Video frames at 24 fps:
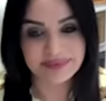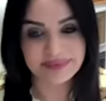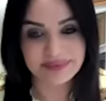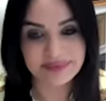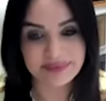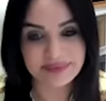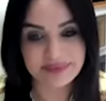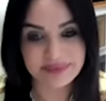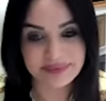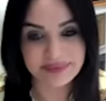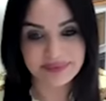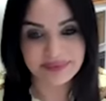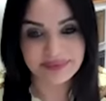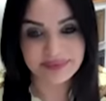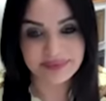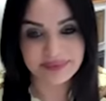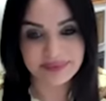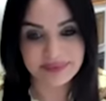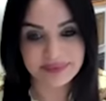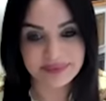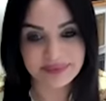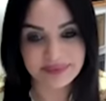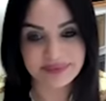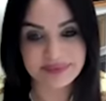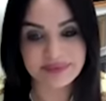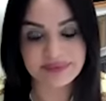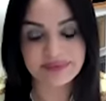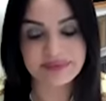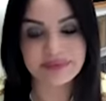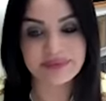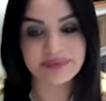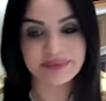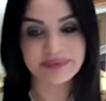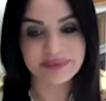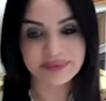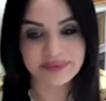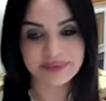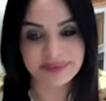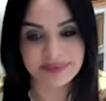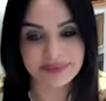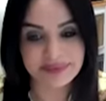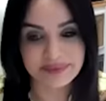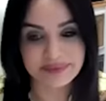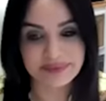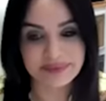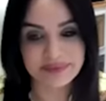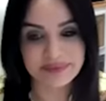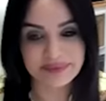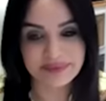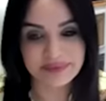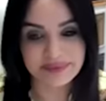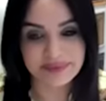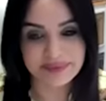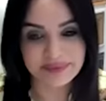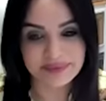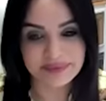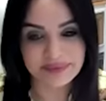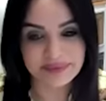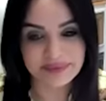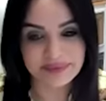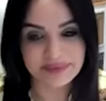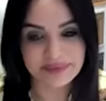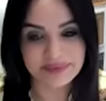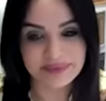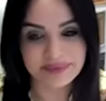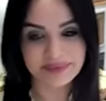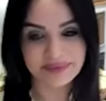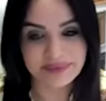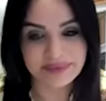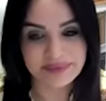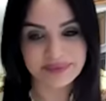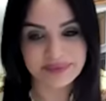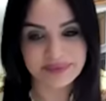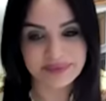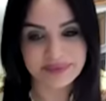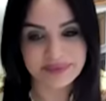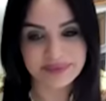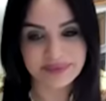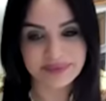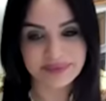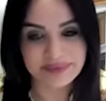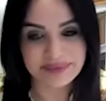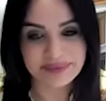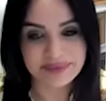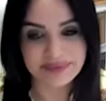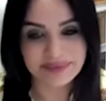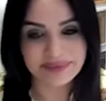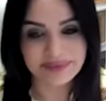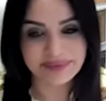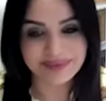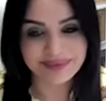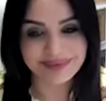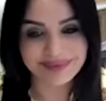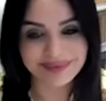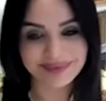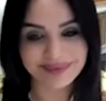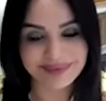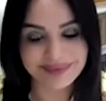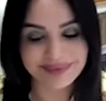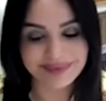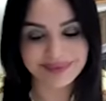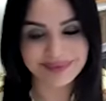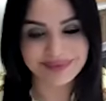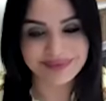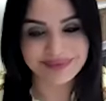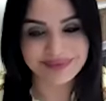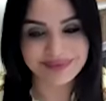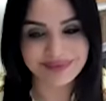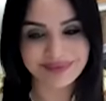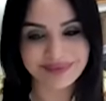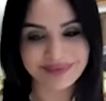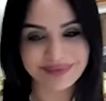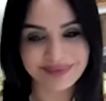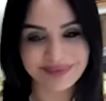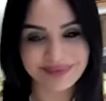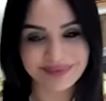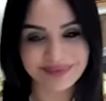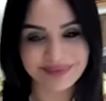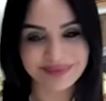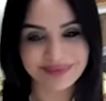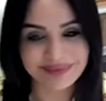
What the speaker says: (not speaking)